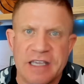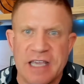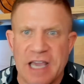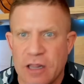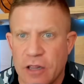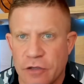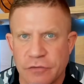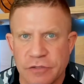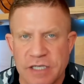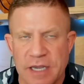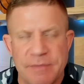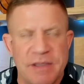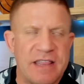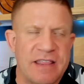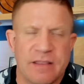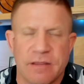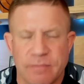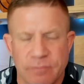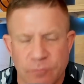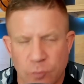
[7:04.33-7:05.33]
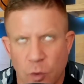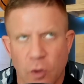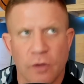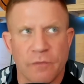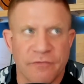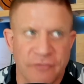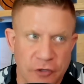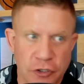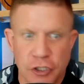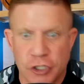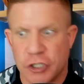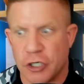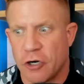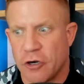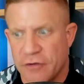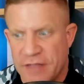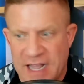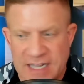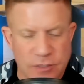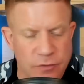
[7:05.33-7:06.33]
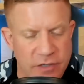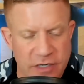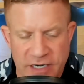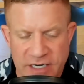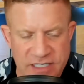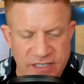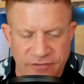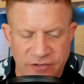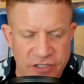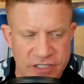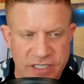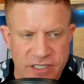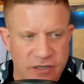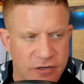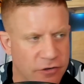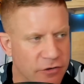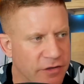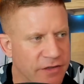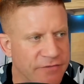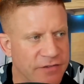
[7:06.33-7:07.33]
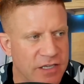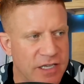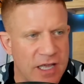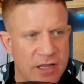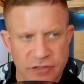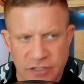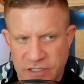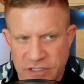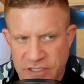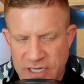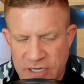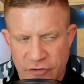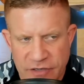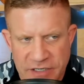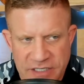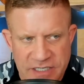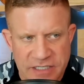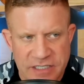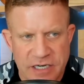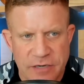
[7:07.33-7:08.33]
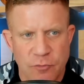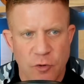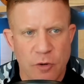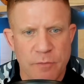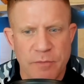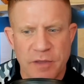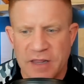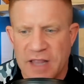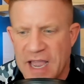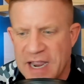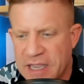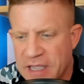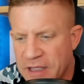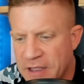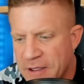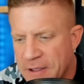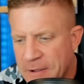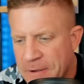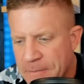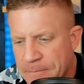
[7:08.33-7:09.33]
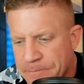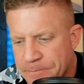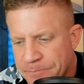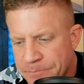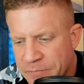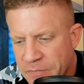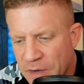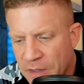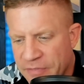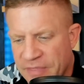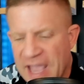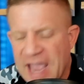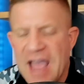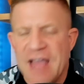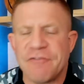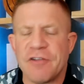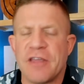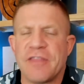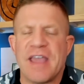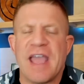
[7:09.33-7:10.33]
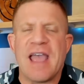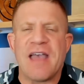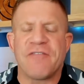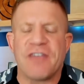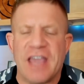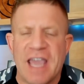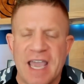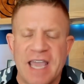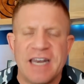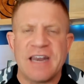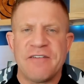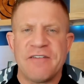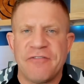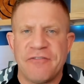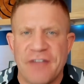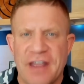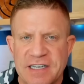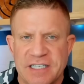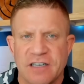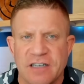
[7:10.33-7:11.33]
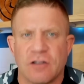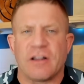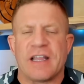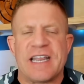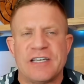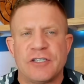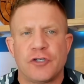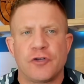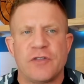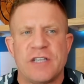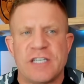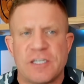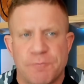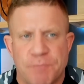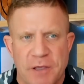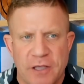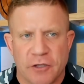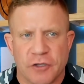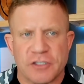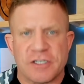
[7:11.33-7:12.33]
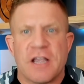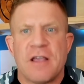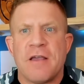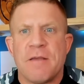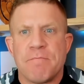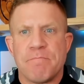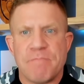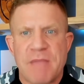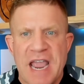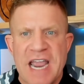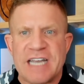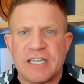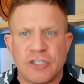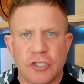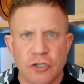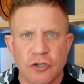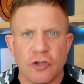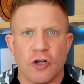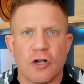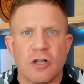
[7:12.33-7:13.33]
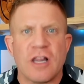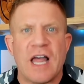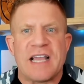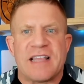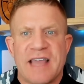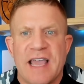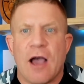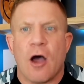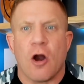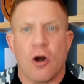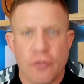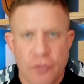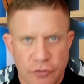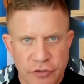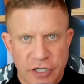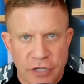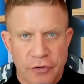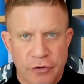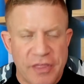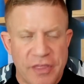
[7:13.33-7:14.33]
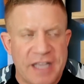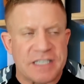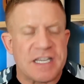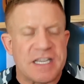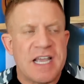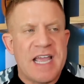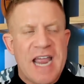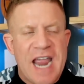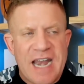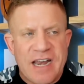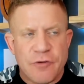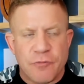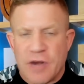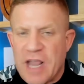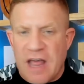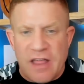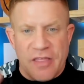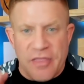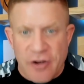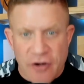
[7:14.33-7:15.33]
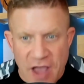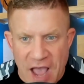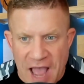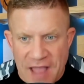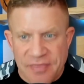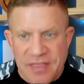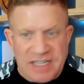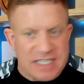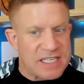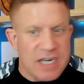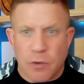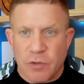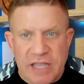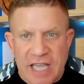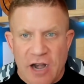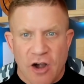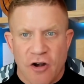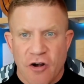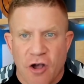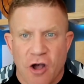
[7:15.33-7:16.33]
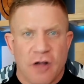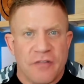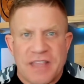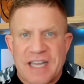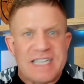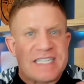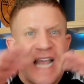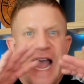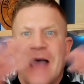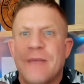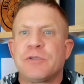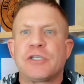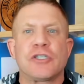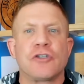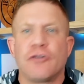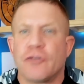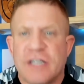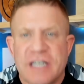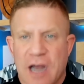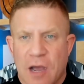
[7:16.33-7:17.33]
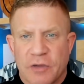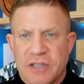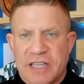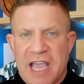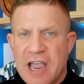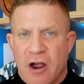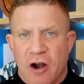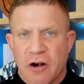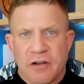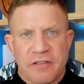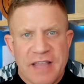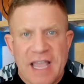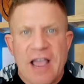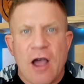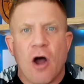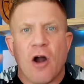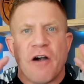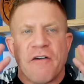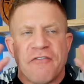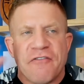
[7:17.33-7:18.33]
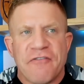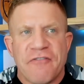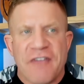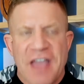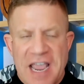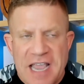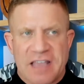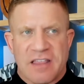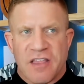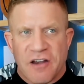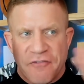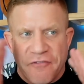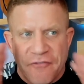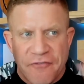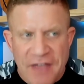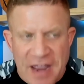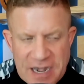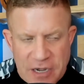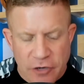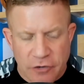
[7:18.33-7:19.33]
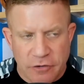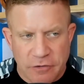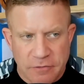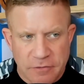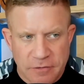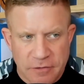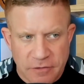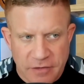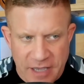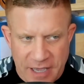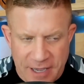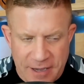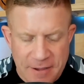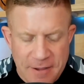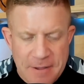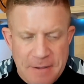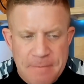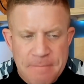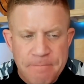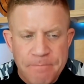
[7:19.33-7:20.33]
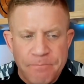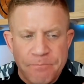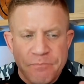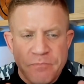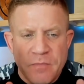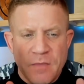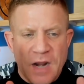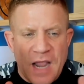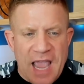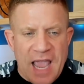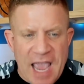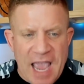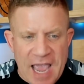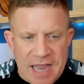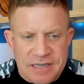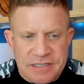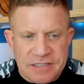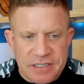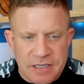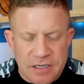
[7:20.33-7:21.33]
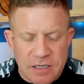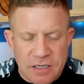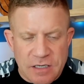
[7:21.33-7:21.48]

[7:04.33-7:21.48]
yellows. I mean, well, for sure that's what it is if you see the curly V yellows, because they don't exist anymore. But like, they have hidden fentanyl into these pills made to look like they are those other things. And in reality, they're not. That's not what they are at all. That is absolutely not what they are. They are fake. They're fentanyl, okay? And